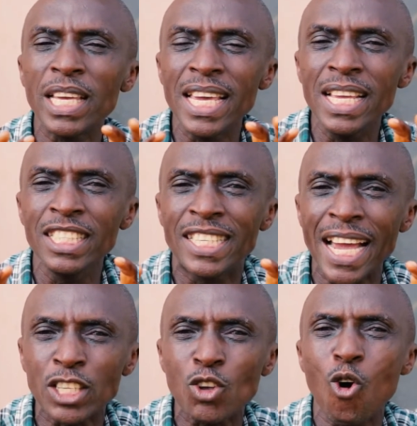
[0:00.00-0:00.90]

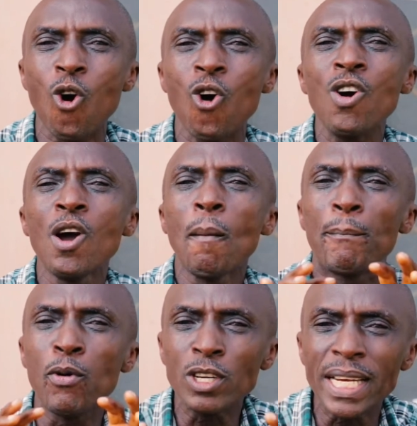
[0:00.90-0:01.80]
inject or
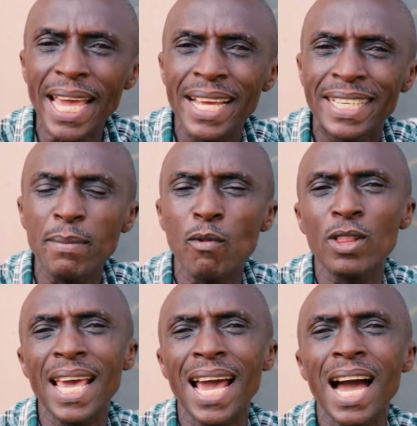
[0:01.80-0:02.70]
put a
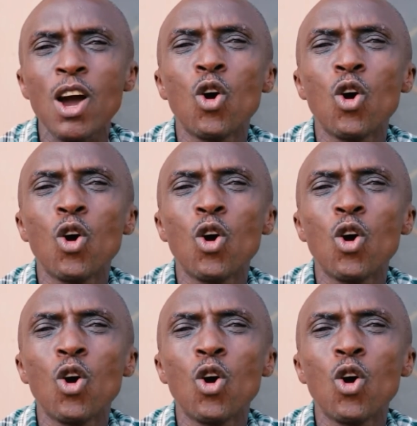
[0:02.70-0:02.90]
demon there